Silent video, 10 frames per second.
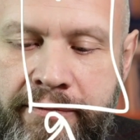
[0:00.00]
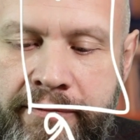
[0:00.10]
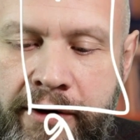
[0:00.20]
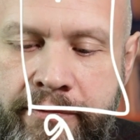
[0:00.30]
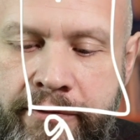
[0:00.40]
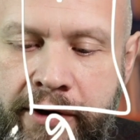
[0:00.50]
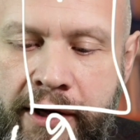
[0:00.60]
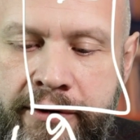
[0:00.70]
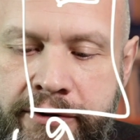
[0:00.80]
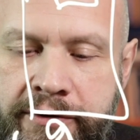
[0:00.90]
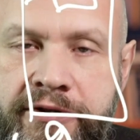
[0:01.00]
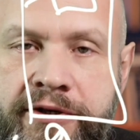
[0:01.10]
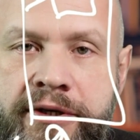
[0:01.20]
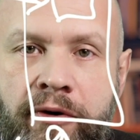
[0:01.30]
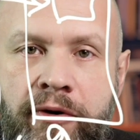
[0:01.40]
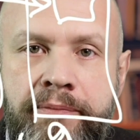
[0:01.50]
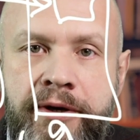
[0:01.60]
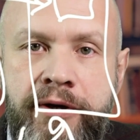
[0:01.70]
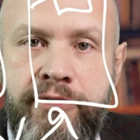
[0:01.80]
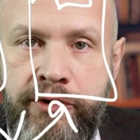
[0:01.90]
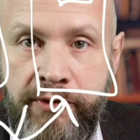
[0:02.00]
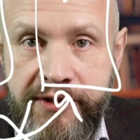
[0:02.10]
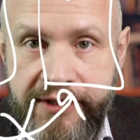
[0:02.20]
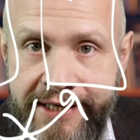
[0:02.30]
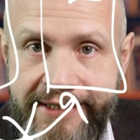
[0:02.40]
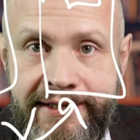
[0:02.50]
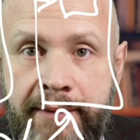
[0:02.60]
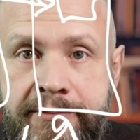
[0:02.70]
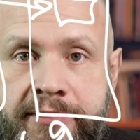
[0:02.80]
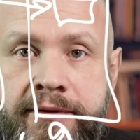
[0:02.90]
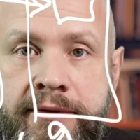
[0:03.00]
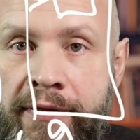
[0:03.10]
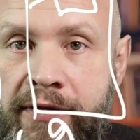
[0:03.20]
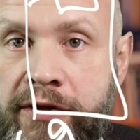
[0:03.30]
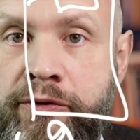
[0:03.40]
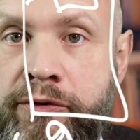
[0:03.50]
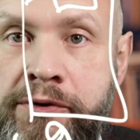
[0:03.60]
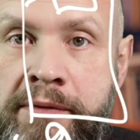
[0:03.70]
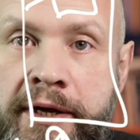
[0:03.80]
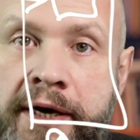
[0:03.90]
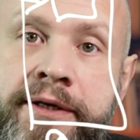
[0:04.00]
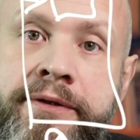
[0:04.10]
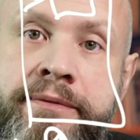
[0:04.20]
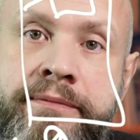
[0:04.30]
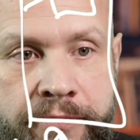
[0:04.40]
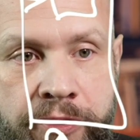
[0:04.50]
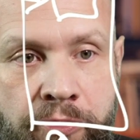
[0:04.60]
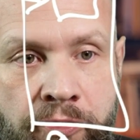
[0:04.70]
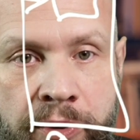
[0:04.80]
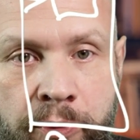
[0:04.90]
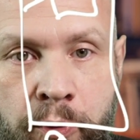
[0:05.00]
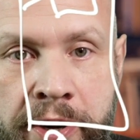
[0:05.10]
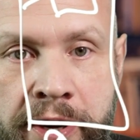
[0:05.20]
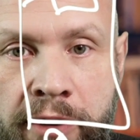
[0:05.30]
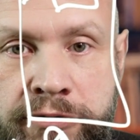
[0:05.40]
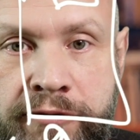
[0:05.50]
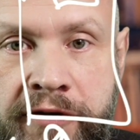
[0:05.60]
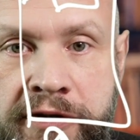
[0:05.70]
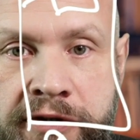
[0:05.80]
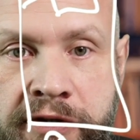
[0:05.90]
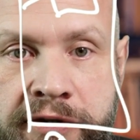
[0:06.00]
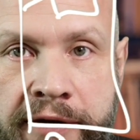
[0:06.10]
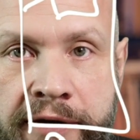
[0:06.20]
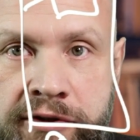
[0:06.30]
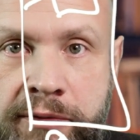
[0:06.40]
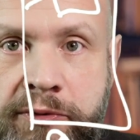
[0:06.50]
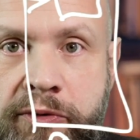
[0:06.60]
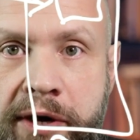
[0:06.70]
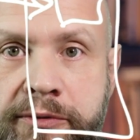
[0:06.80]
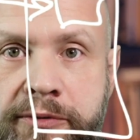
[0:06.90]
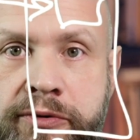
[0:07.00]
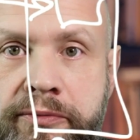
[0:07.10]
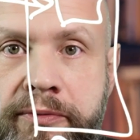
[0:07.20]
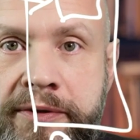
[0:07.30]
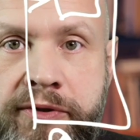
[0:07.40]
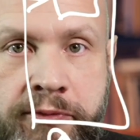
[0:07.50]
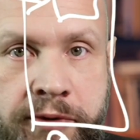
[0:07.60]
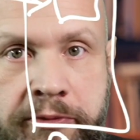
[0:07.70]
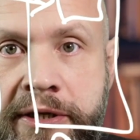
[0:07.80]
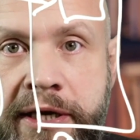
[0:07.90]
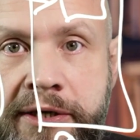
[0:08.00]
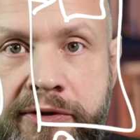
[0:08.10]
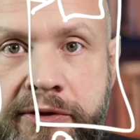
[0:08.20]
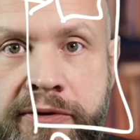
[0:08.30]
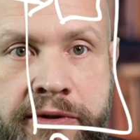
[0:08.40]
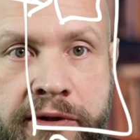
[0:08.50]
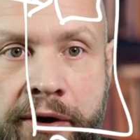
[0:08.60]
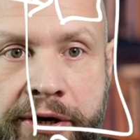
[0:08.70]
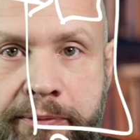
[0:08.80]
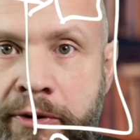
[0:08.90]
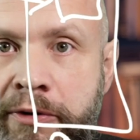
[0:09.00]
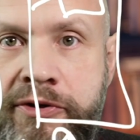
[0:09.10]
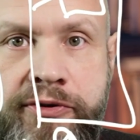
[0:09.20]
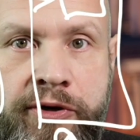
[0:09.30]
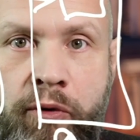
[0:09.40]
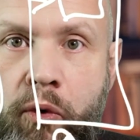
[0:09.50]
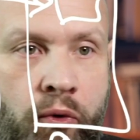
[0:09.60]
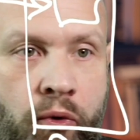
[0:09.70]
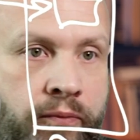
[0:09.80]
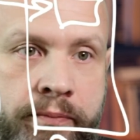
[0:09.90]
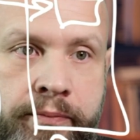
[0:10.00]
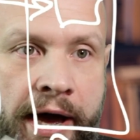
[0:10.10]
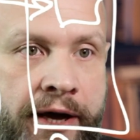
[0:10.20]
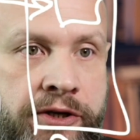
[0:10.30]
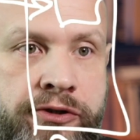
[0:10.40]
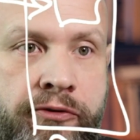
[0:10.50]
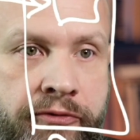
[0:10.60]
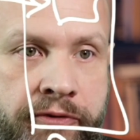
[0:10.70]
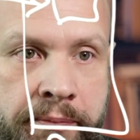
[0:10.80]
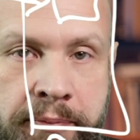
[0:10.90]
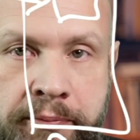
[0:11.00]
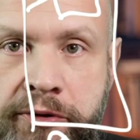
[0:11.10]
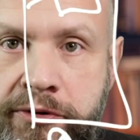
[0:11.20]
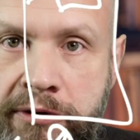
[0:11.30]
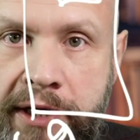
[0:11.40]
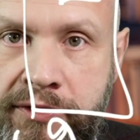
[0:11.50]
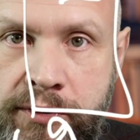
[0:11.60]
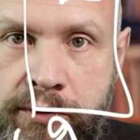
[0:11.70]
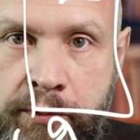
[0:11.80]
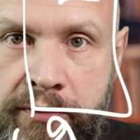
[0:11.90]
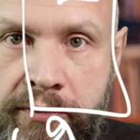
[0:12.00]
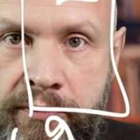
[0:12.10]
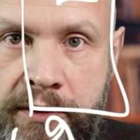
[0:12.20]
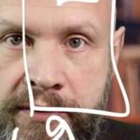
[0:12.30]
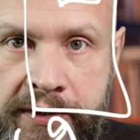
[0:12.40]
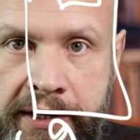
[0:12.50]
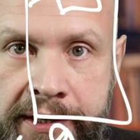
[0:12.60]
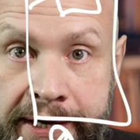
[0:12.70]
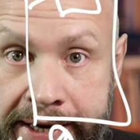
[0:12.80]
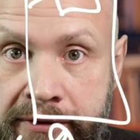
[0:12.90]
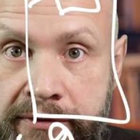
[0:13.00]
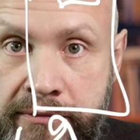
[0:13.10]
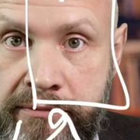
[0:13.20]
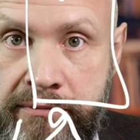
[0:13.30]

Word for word: No, you can't do this anymore because your SA had lapsed, and then you're non-compliant your only way out of this is either subscribe to a subscription license, repurchase the whole package of uh, perpetual license with uh, SA again,